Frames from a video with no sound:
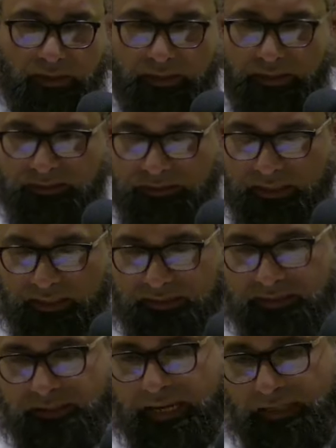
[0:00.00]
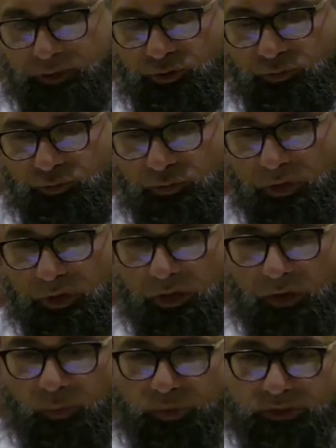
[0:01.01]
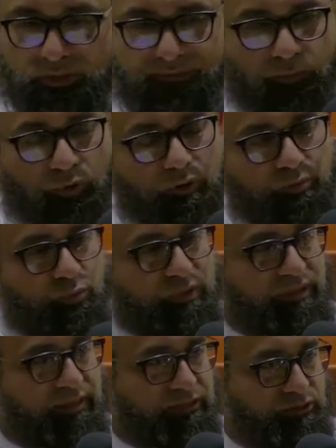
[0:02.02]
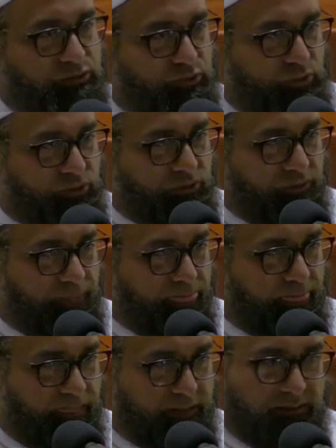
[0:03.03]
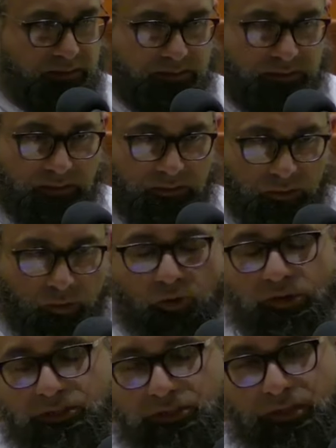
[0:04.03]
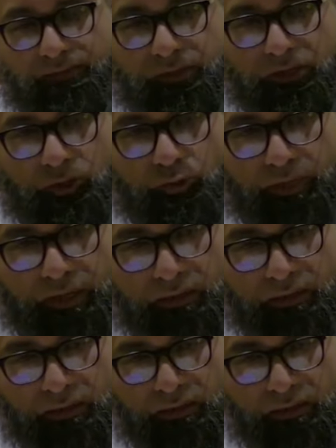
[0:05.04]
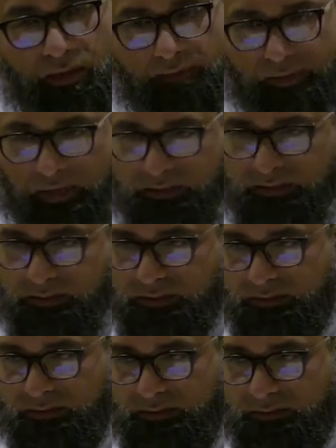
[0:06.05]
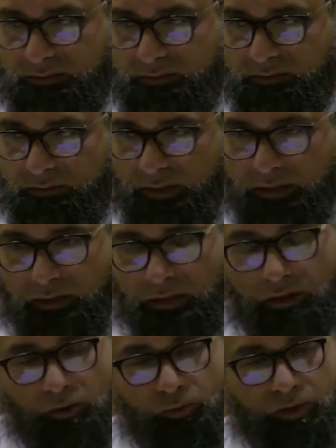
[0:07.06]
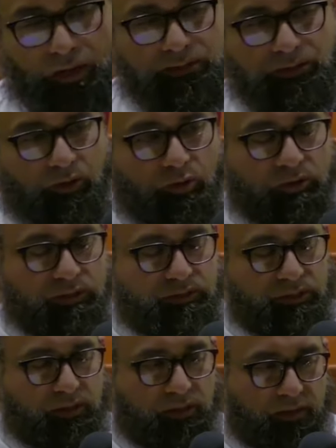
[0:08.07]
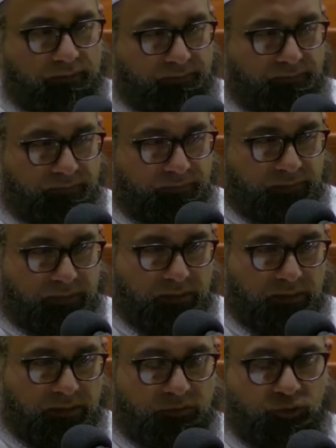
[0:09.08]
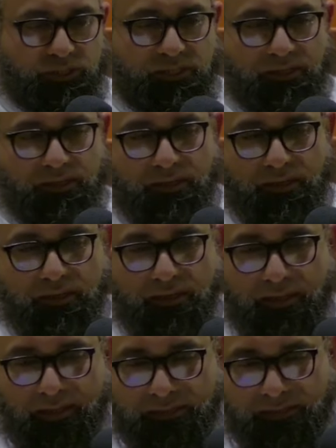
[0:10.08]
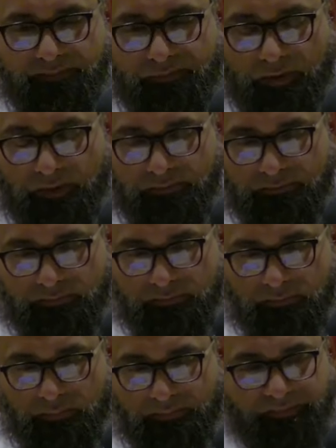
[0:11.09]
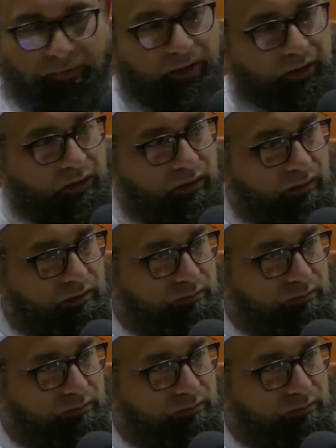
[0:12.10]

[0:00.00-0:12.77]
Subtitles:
his statue was formed with that soil. This is the origin of the human, of us, right? Whereas the origin of the jinn is from fire,